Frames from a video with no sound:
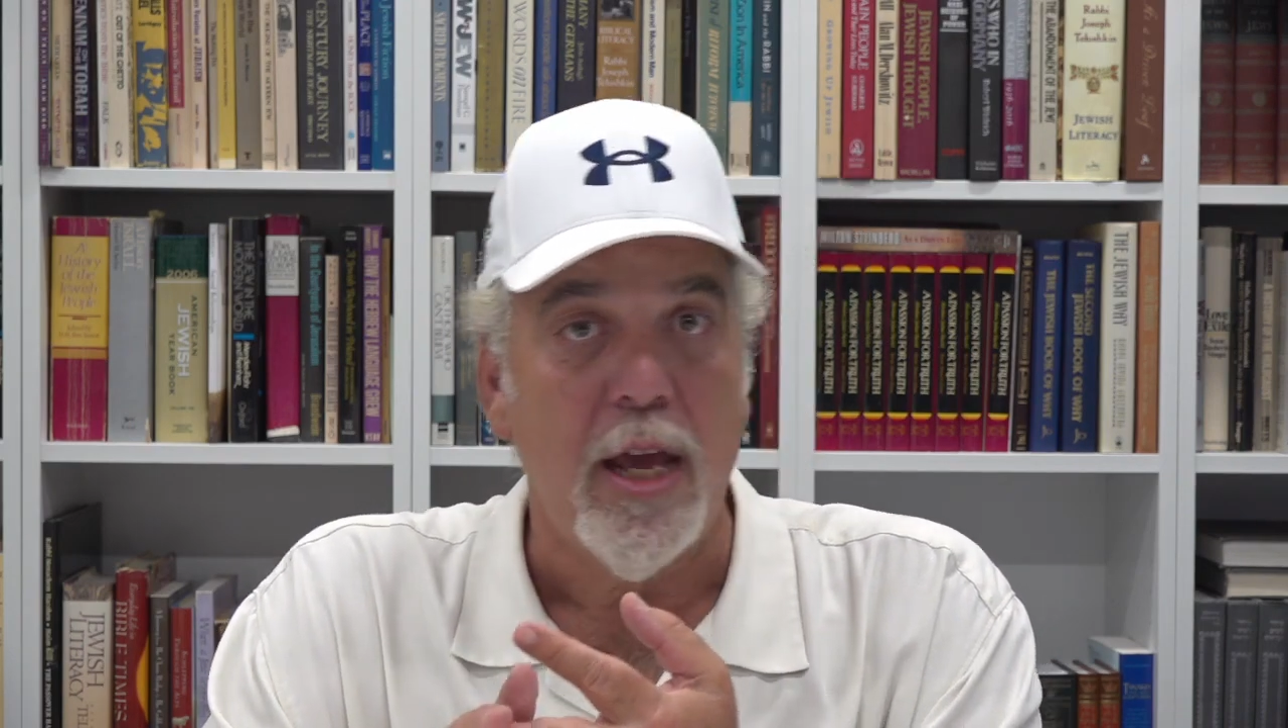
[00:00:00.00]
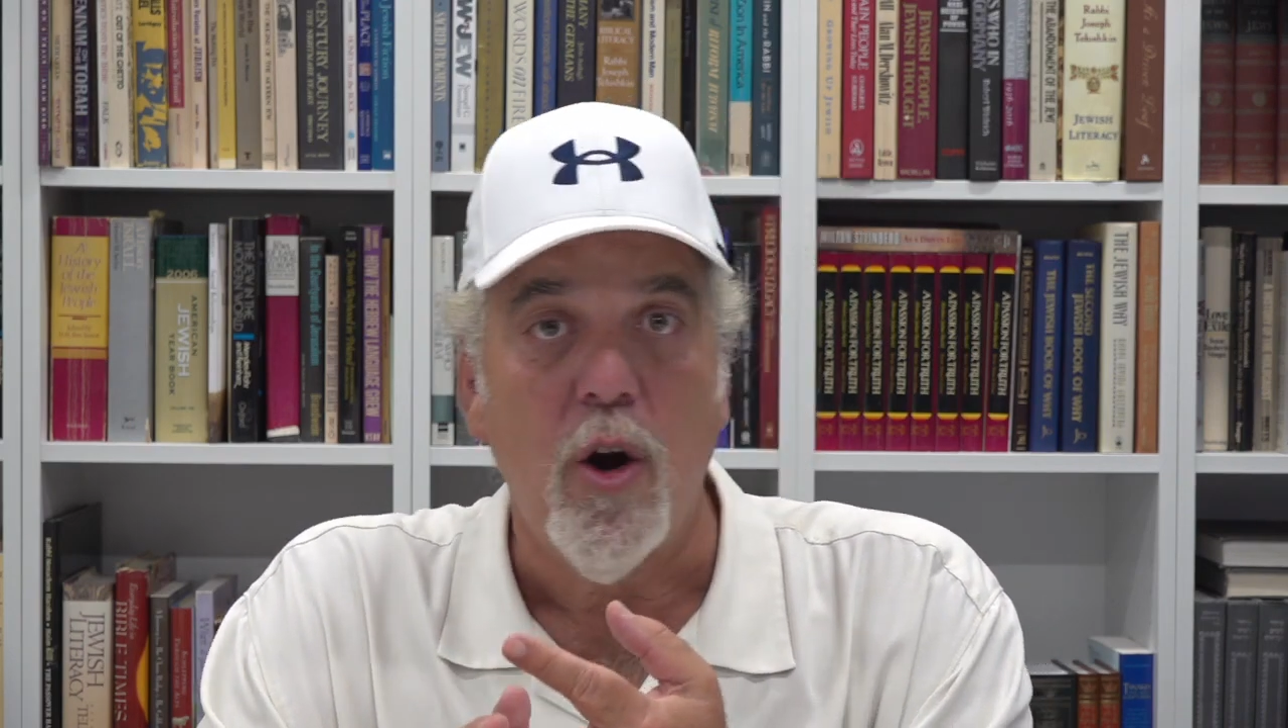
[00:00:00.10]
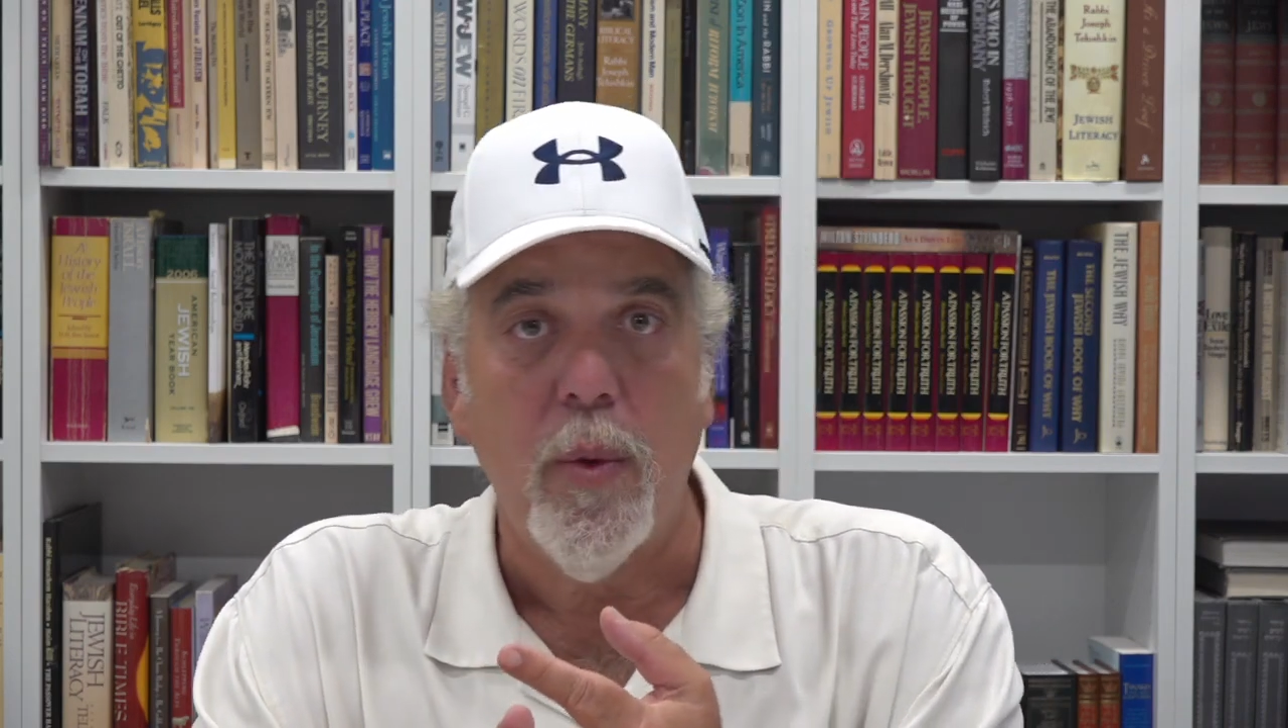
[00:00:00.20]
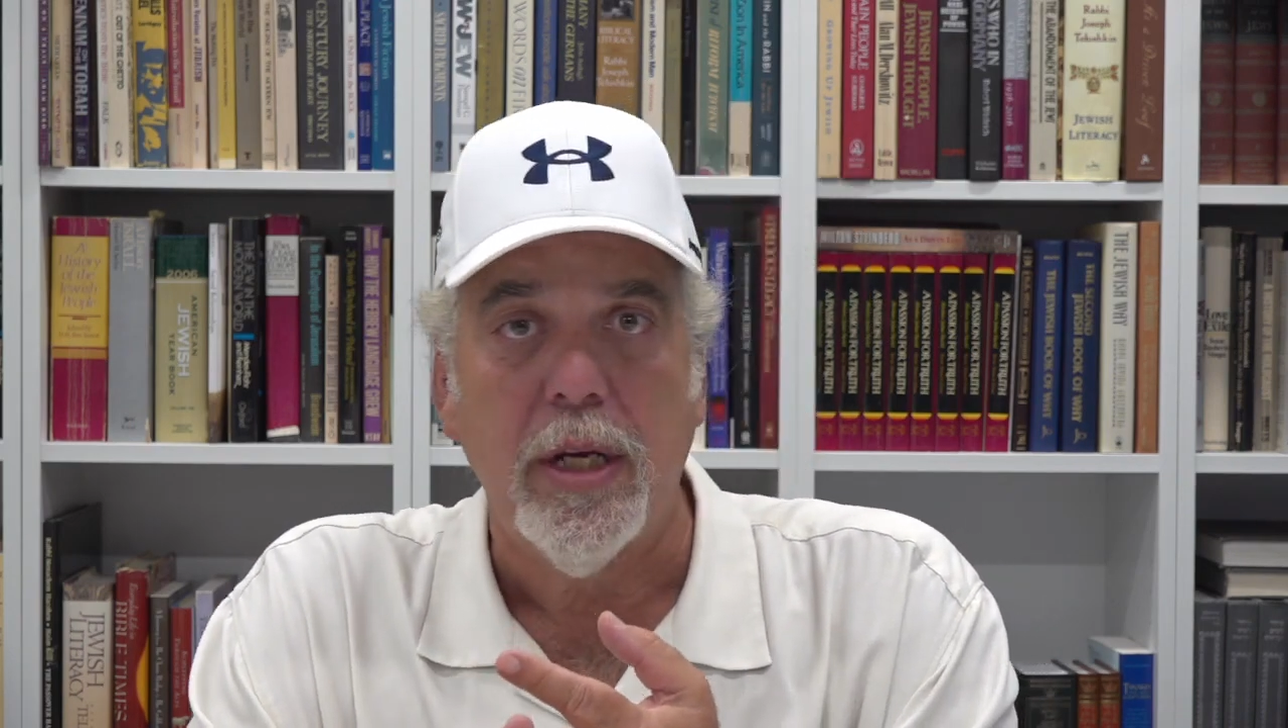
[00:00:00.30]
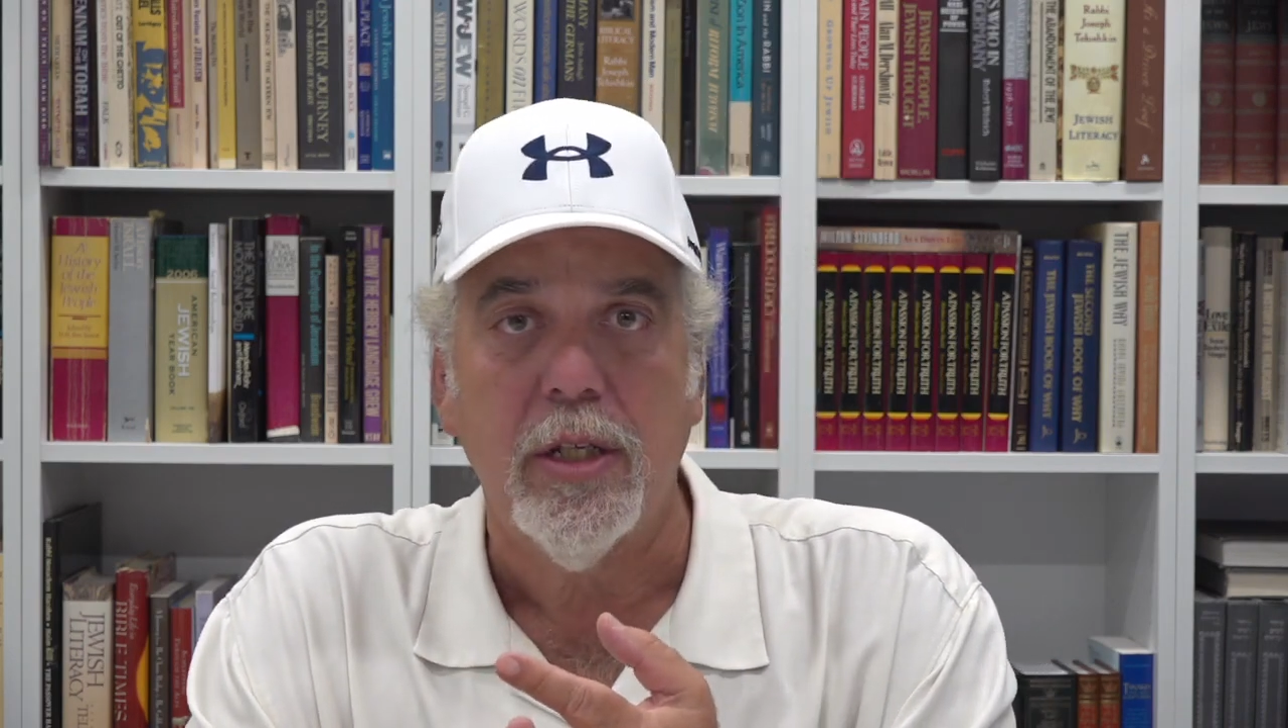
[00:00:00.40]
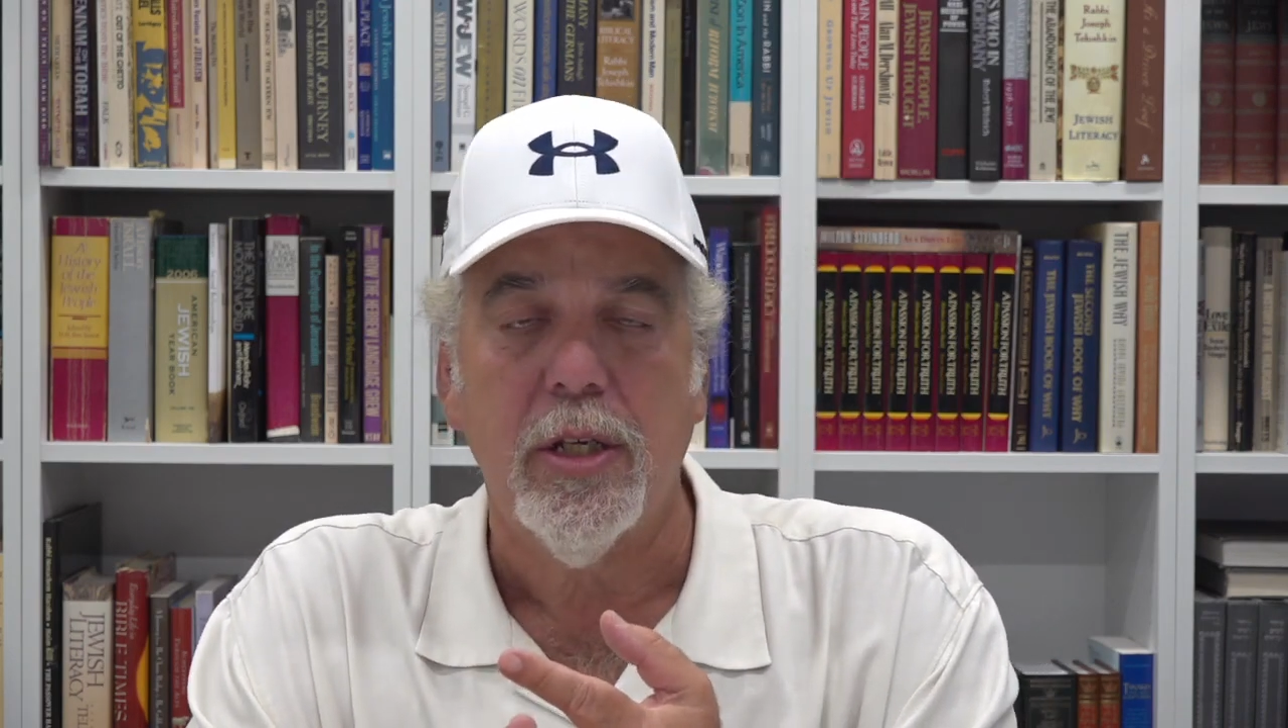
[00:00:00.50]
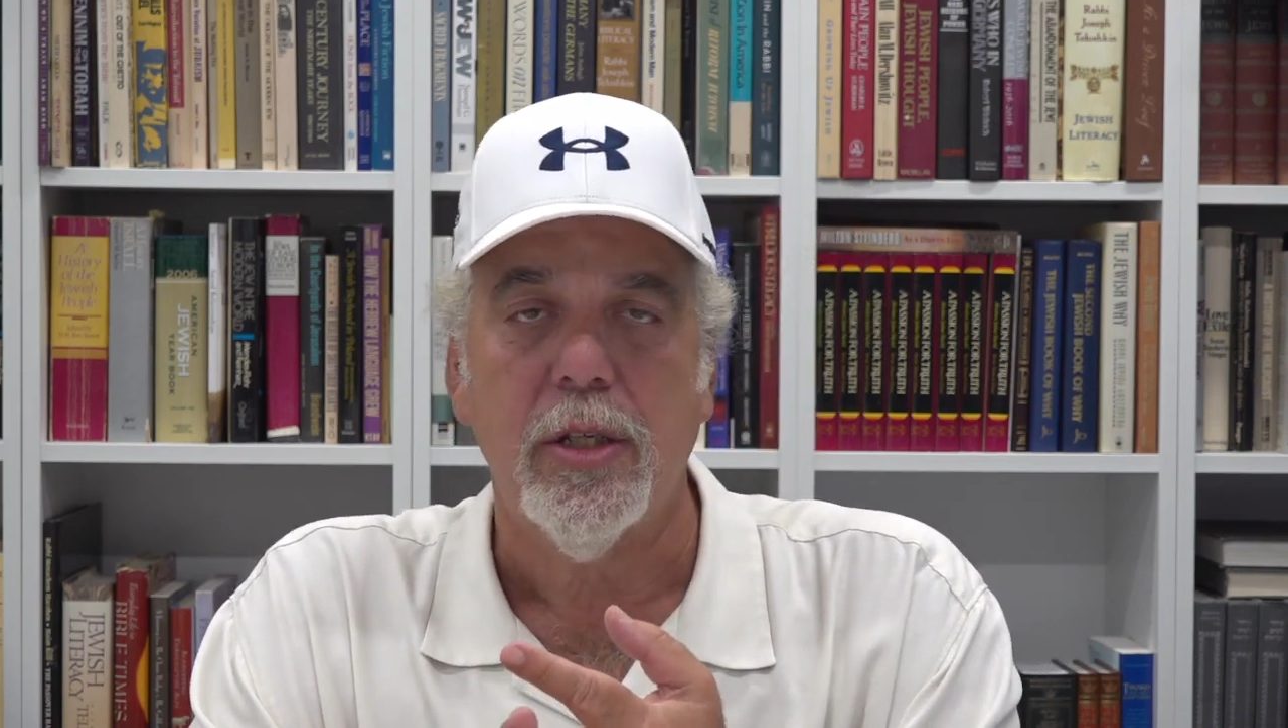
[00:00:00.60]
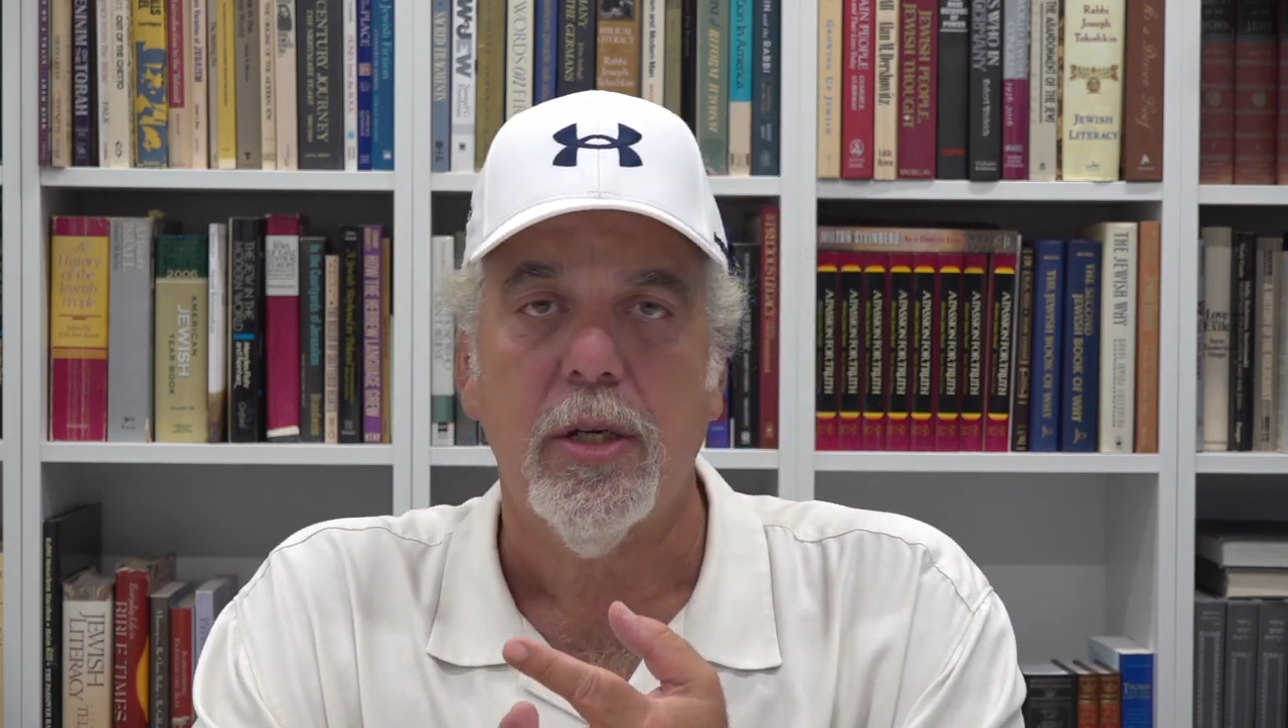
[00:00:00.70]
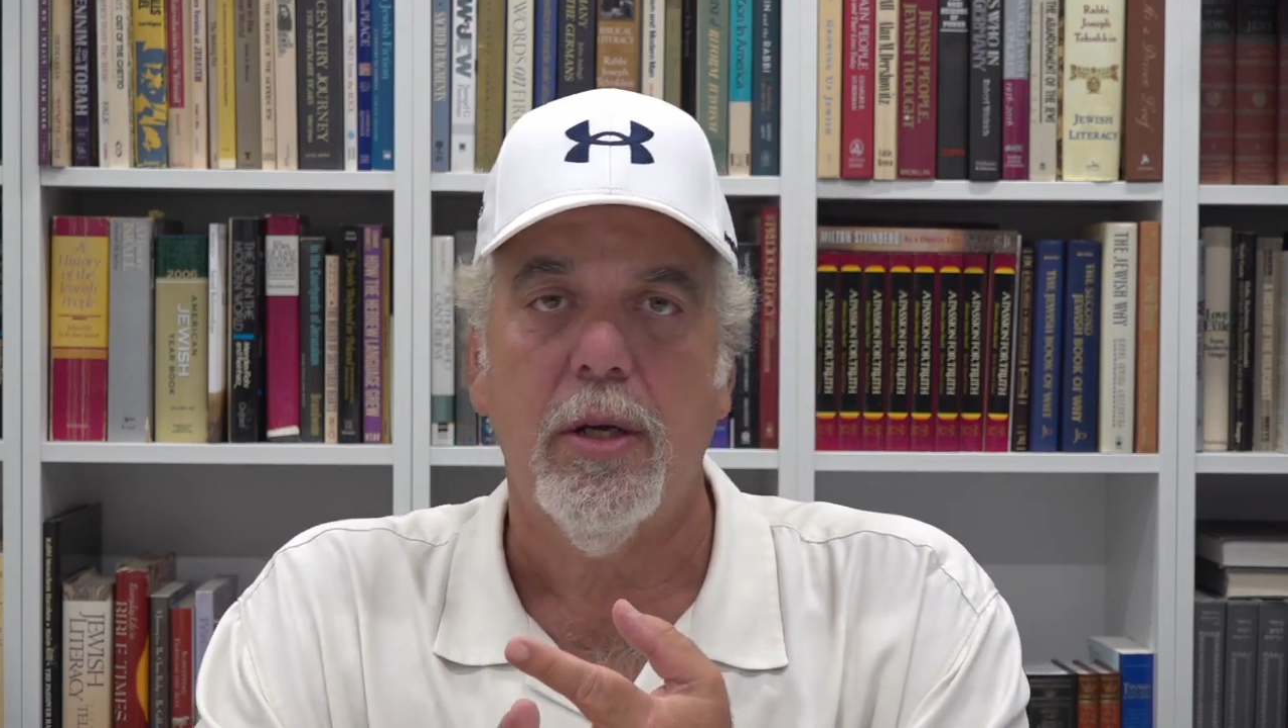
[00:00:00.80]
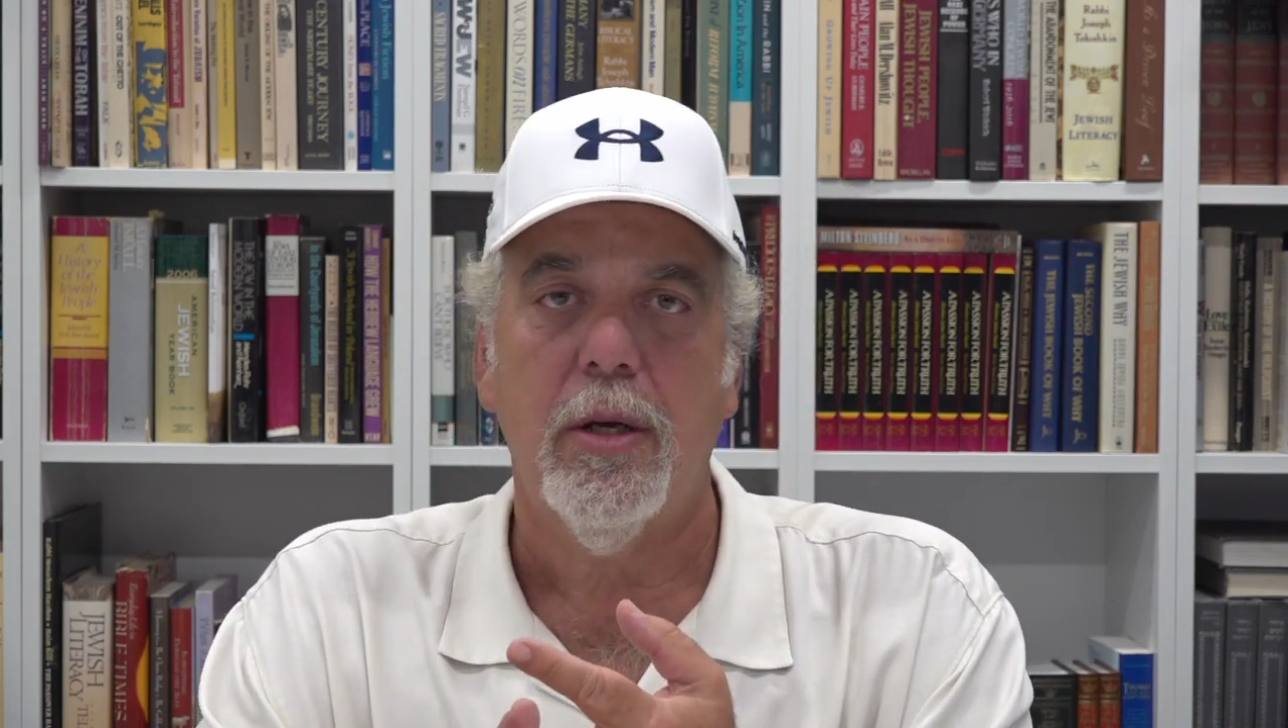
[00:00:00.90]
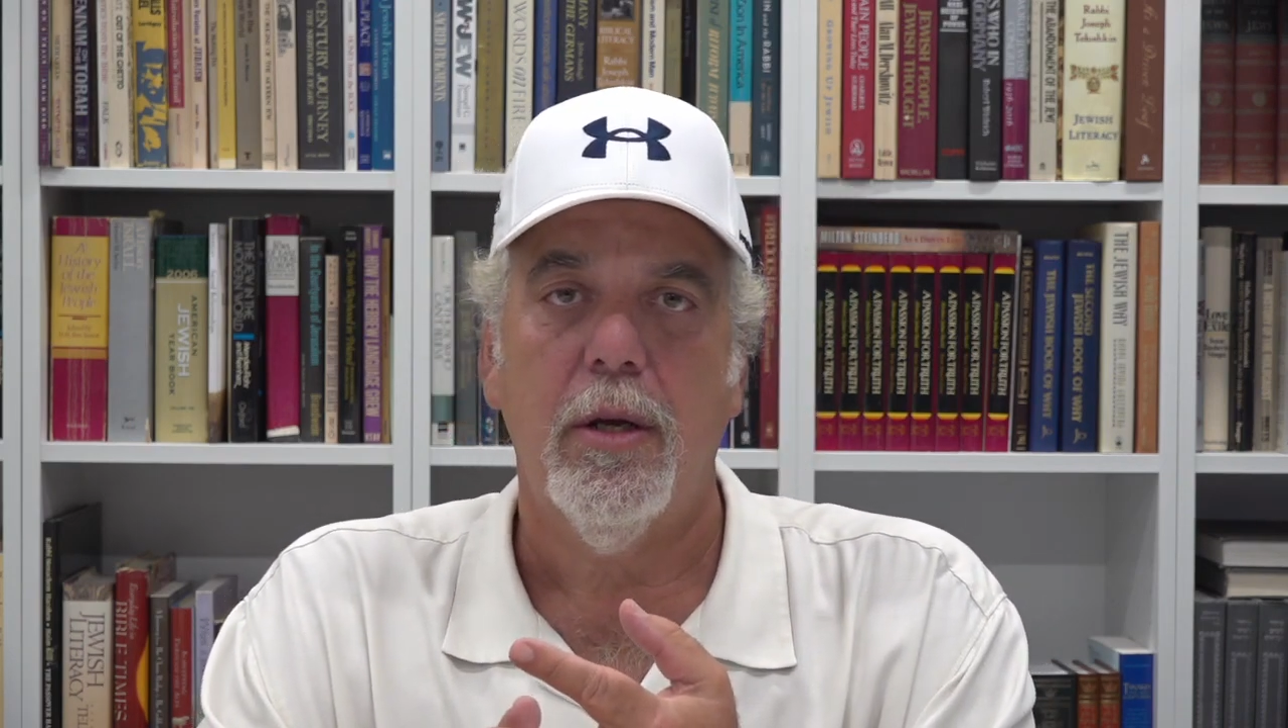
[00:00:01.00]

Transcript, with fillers: and our weaknesses,